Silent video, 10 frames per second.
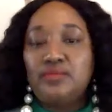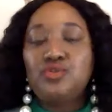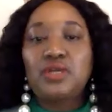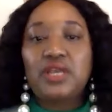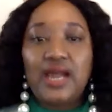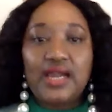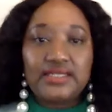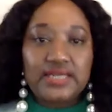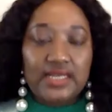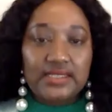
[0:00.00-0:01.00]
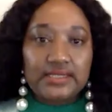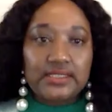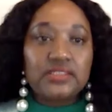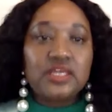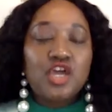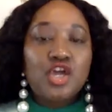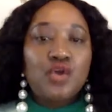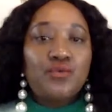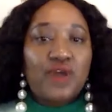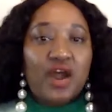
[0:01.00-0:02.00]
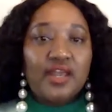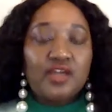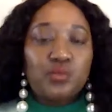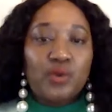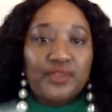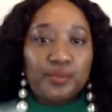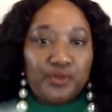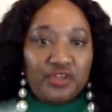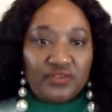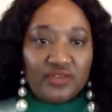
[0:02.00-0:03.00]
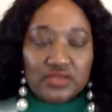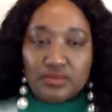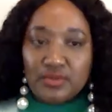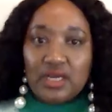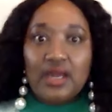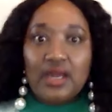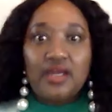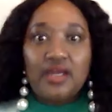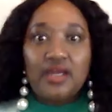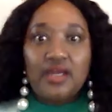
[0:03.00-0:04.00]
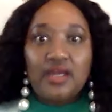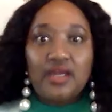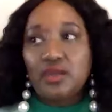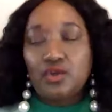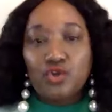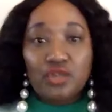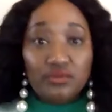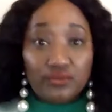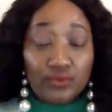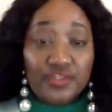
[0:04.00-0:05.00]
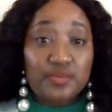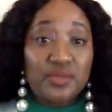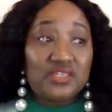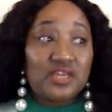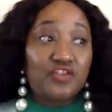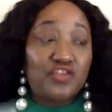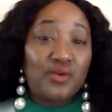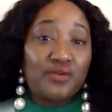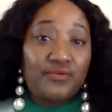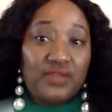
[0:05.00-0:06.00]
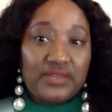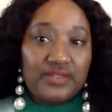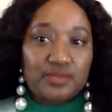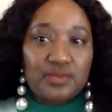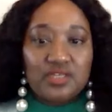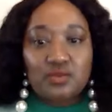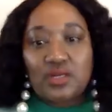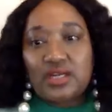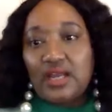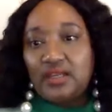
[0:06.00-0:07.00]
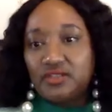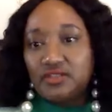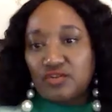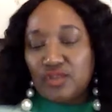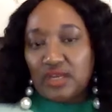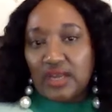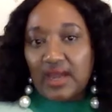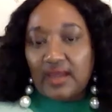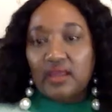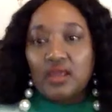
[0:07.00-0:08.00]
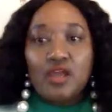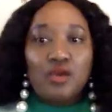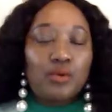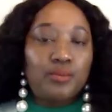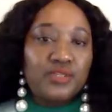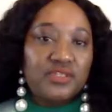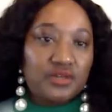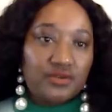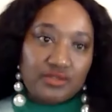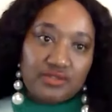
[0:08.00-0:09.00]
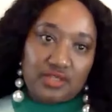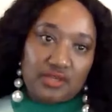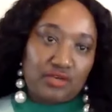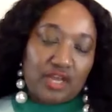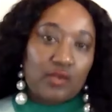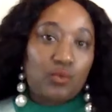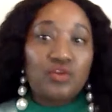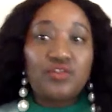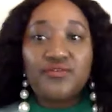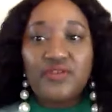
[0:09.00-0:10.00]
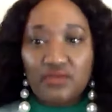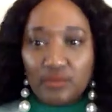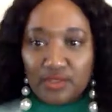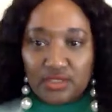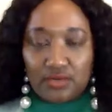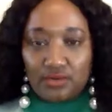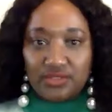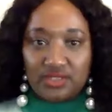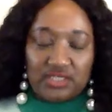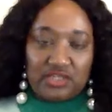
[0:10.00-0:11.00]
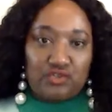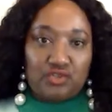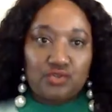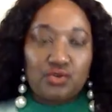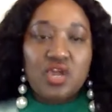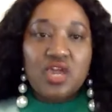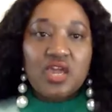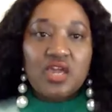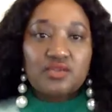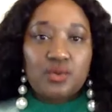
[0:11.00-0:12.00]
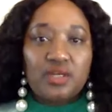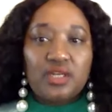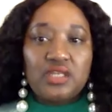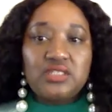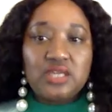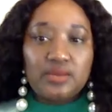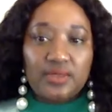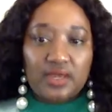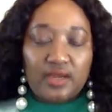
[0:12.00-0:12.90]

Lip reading: do a client analysis, find out what the brief is from the client. What are they looking for in the space? How do they want to feel in the space? What colors don't they like? What materials they don't like? What are their favorite materials, etc. So it's quite an in-depth